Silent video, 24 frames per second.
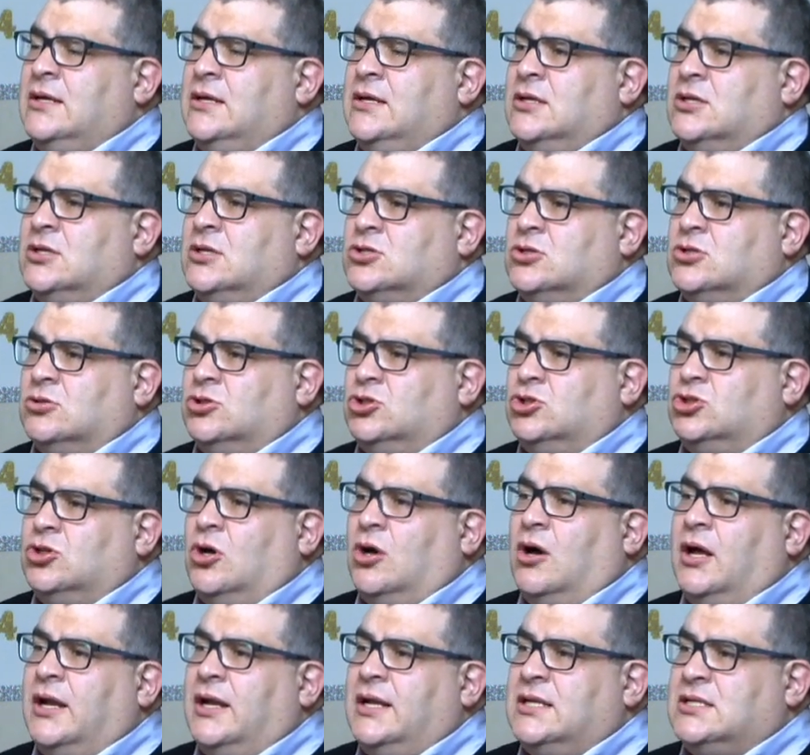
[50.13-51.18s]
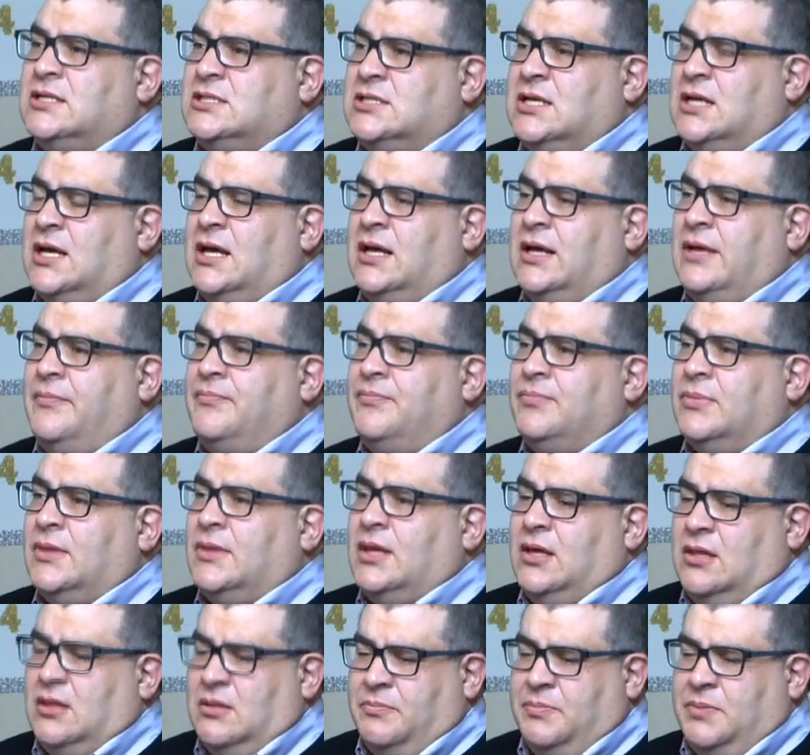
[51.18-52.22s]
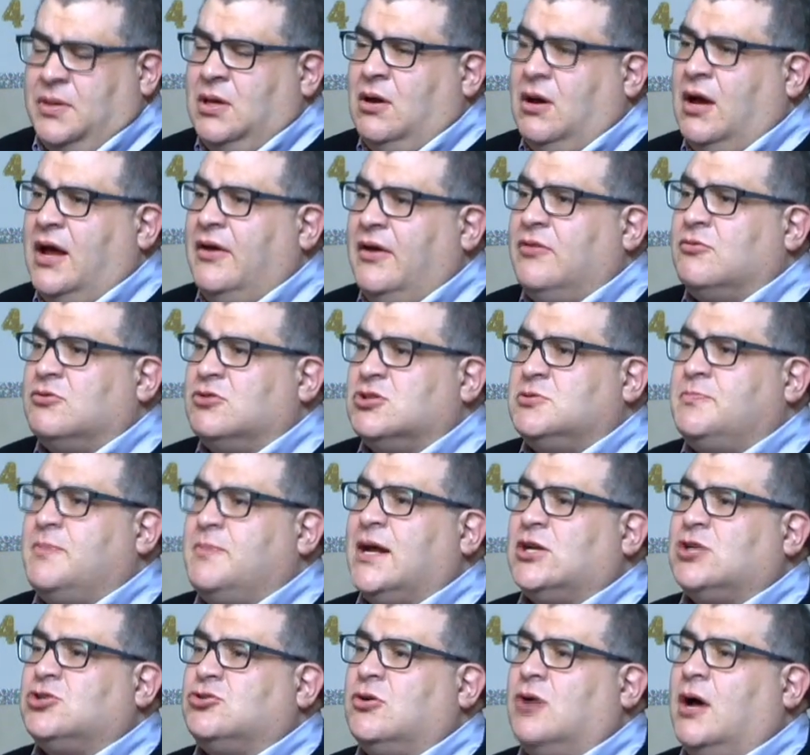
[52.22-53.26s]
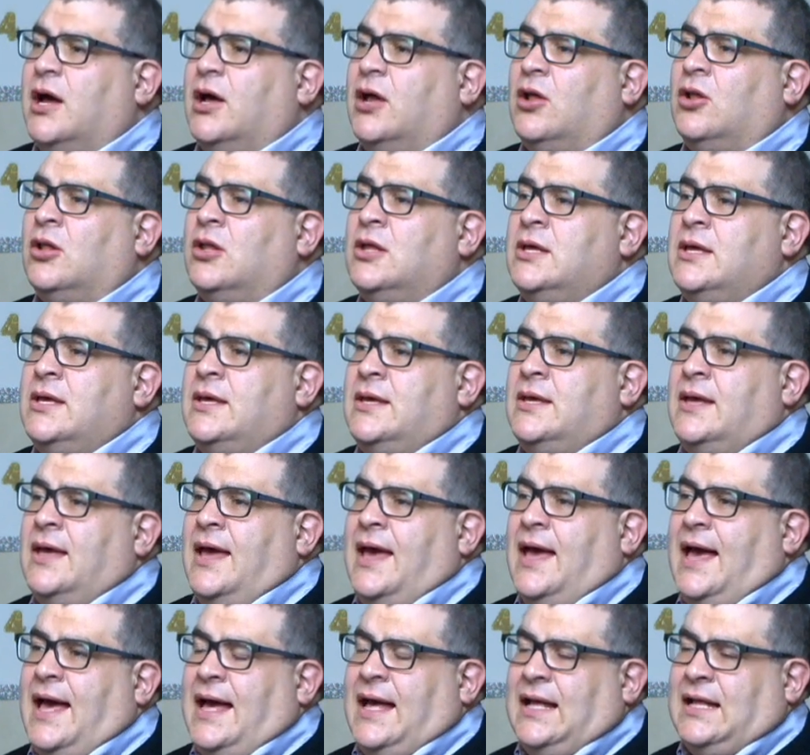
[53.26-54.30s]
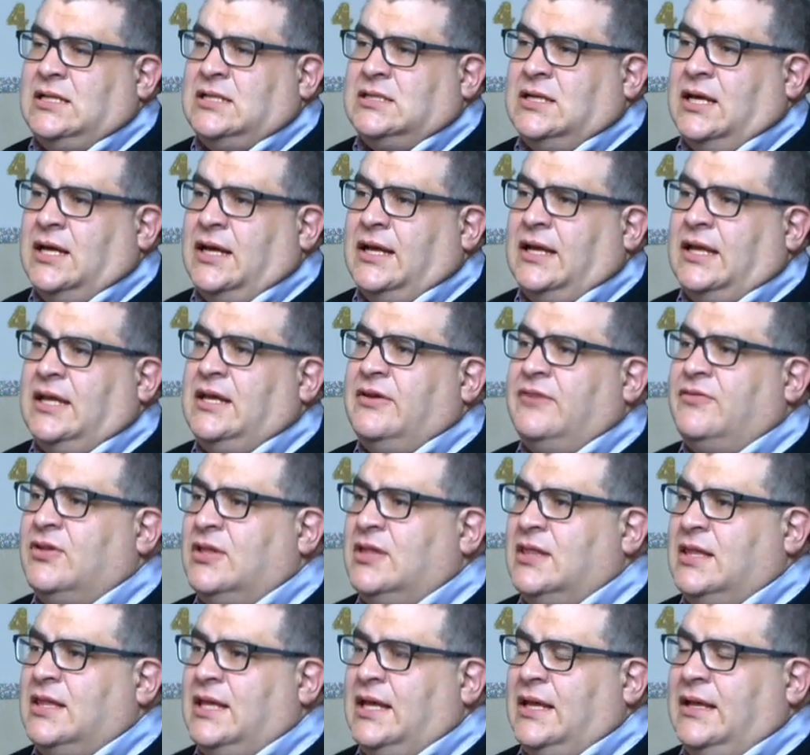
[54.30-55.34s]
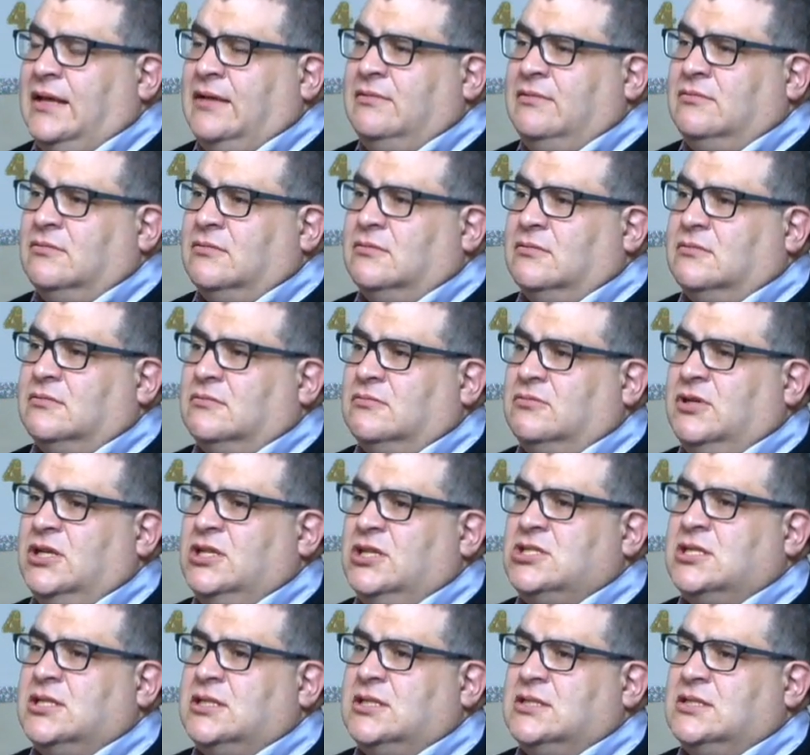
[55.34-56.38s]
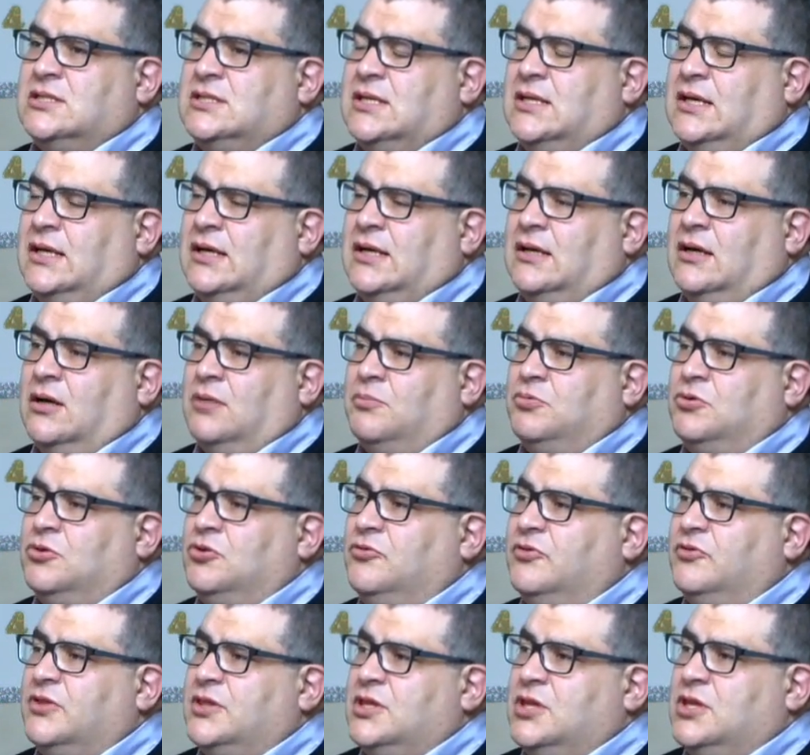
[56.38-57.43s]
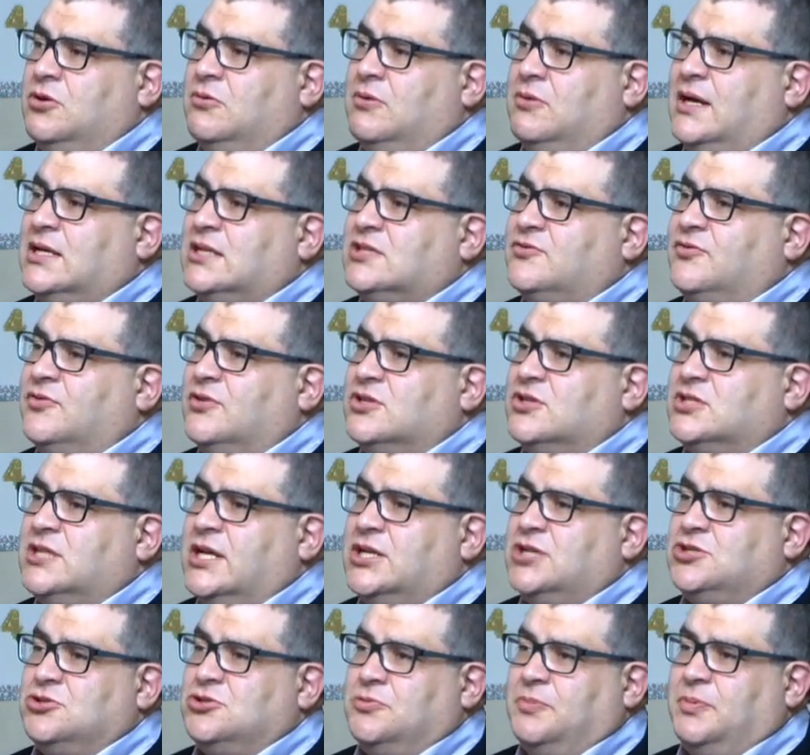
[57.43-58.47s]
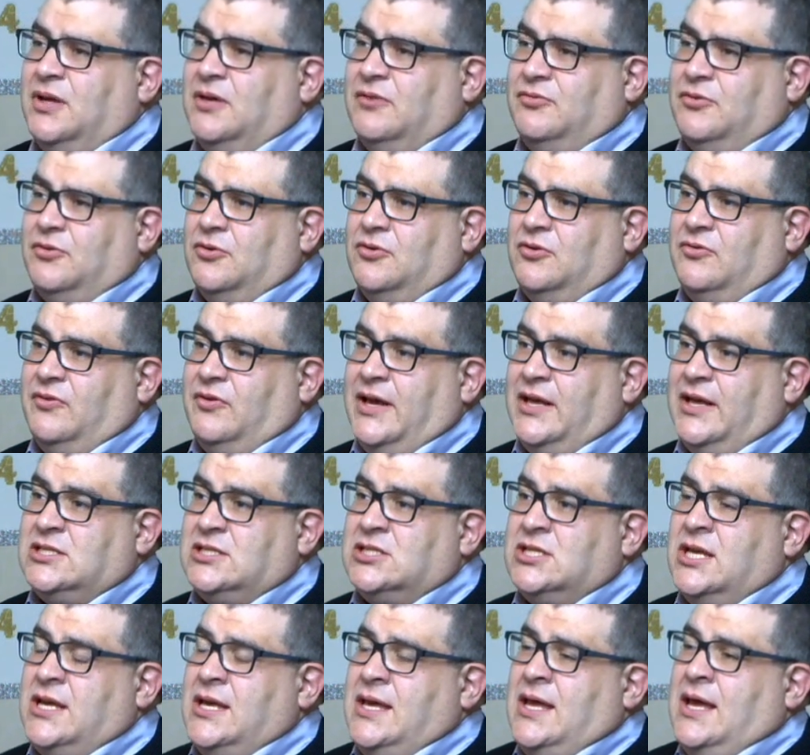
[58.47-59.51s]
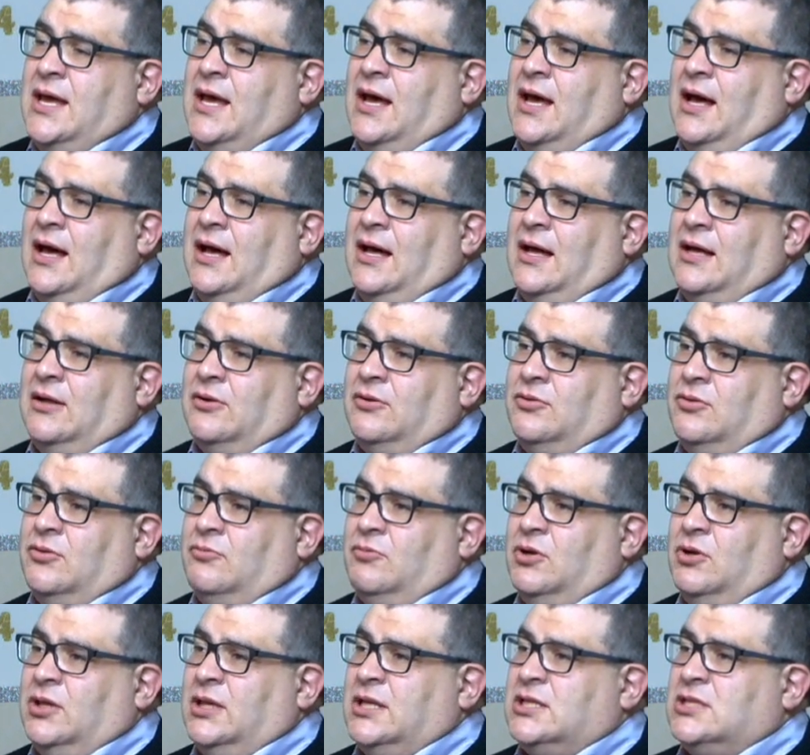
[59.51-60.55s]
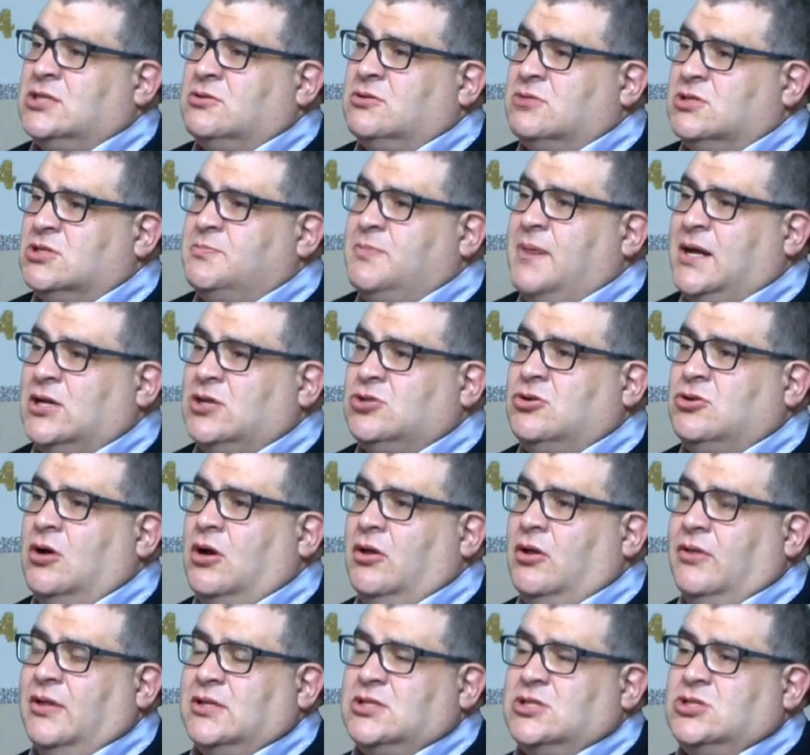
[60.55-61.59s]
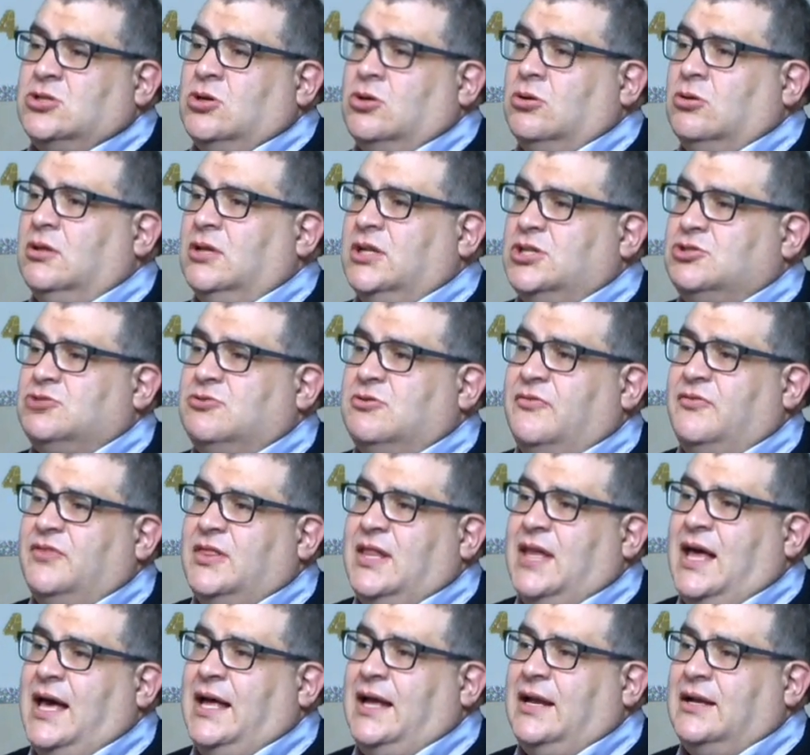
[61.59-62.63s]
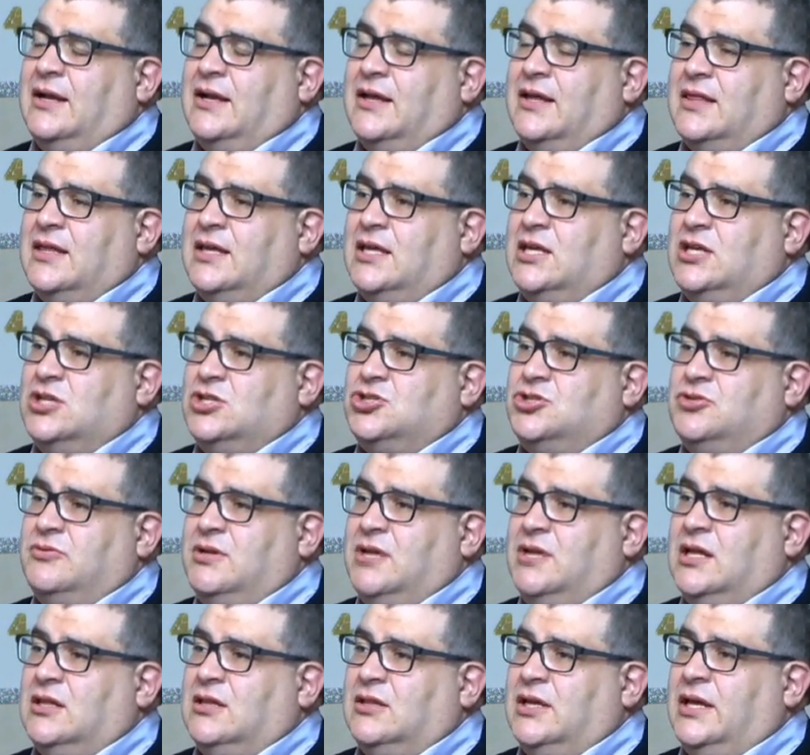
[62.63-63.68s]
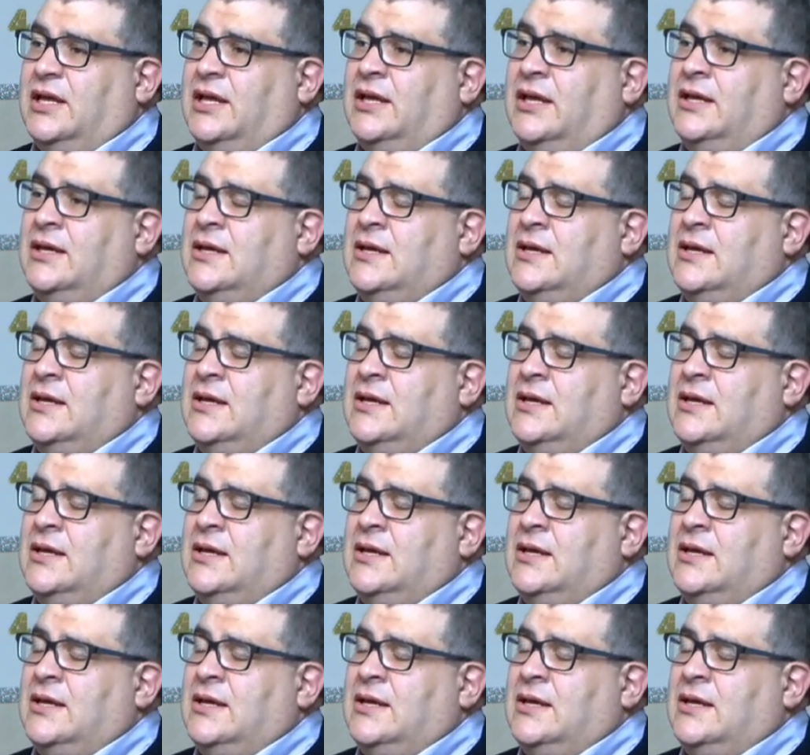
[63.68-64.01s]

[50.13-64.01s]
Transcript: So John is the PI of the RESPECT trial, and given the recent approval in the U.S. for the St. Jude PFO device, really it's the RESPECT trial that's totally driven that, and I think he's uniquely